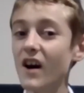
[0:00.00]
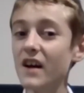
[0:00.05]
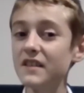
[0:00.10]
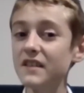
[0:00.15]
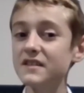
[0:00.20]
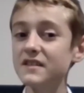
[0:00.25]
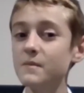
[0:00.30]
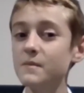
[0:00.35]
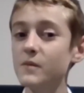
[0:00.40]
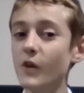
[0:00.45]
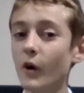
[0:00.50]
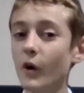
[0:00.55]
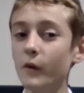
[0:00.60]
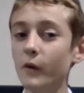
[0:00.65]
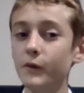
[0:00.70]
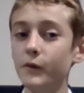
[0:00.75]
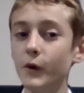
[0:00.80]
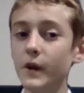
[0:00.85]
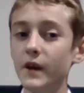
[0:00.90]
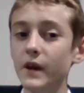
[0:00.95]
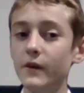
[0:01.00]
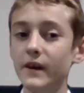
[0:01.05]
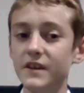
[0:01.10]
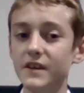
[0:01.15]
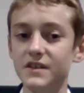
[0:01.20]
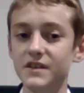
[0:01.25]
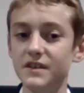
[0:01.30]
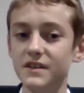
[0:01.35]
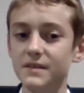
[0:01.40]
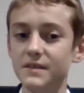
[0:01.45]
ask some non-footy
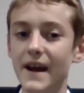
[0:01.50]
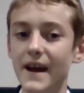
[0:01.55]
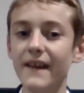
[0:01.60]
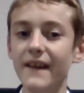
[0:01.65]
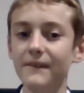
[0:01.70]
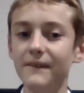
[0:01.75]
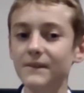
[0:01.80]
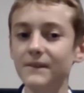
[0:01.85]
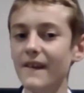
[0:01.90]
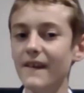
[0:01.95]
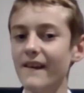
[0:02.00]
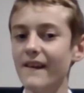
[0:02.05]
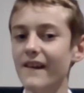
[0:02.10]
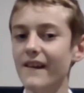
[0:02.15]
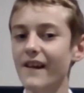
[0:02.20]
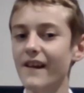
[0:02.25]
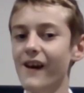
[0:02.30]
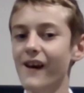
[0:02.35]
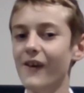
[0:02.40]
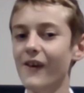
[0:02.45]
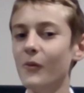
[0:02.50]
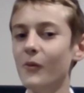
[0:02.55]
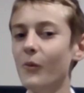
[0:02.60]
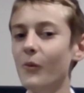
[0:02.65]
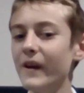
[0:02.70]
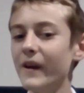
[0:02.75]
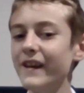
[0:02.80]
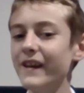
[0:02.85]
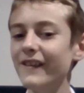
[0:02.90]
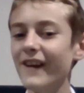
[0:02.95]
questions, mate.
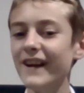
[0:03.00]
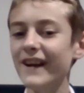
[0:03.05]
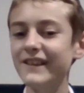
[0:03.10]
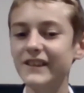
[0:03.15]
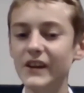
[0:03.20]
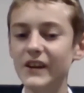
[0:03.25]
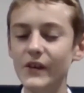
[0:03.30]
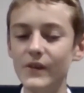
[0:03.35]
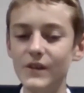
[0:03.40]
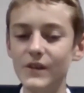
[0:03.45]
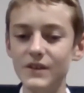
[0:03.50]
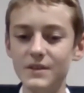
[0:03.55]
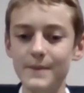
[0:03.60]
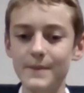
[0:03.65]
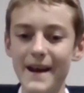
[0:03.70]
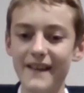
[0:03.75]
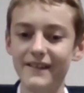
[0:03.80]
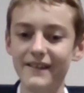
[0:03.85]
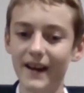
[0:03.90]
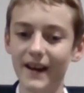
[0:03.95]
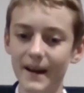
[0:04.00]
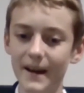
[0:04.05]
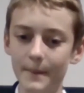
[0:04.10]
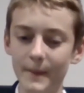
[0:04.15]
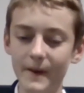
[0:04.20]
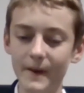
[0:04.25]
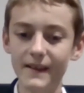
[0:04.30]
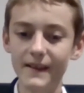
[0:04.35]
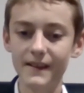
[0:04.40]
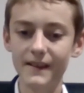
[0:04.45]
What do you like to do in your spare
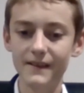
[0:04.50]
time?